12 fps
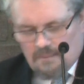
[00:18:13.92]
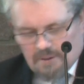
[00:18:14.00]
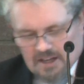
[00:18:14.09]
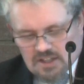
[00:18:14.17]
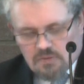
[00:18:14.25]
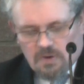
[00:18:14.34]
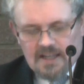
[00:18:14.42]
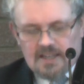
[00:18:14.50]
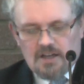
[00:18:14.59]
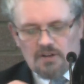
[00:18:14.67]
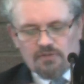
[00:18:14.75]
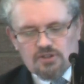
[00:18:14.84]
Because
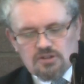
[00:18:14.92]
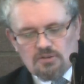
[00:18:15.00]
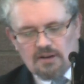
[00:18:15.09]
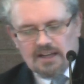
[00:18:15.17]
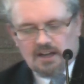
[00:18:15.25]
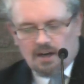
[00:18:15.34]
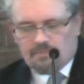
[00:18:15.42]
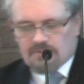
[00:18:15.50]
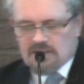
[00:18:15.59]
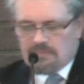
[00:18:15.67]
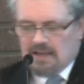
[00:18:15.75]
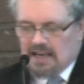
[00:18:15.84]
we who've truly come
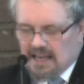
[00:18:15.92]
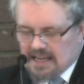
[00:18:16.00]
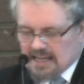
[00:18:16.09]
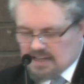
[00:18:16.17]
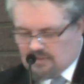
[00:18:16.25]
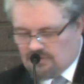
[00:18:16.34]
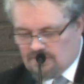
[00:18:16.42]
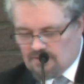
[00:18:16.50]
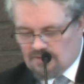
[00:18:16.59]
to believe,